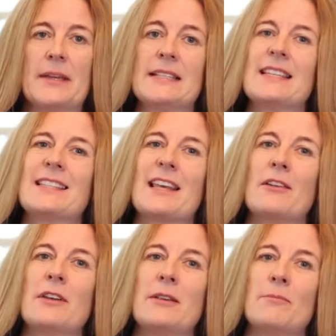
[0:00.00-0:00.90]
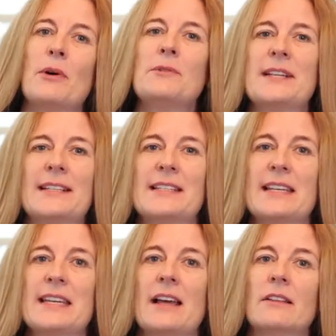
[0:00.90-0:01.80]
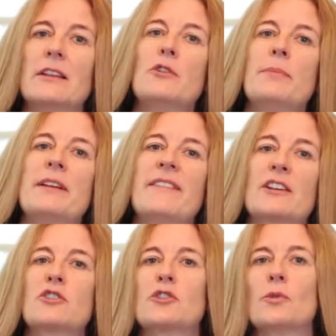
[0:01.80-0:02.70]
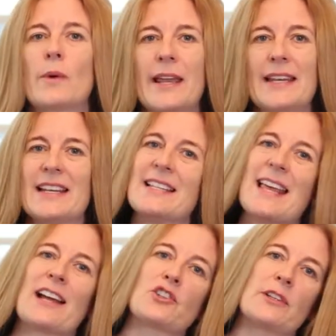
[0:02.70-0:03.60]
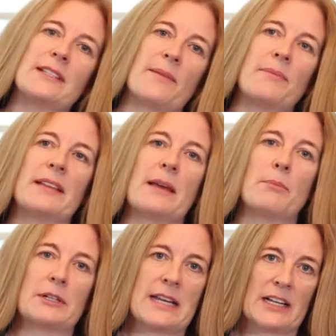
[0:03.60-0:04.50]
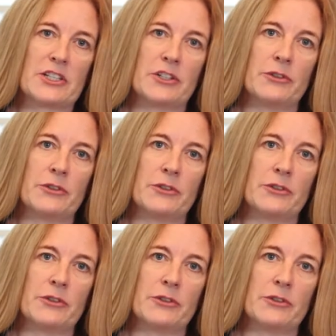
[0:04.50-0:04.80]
is that in bone density, a little bit of extra weight is actually something that protects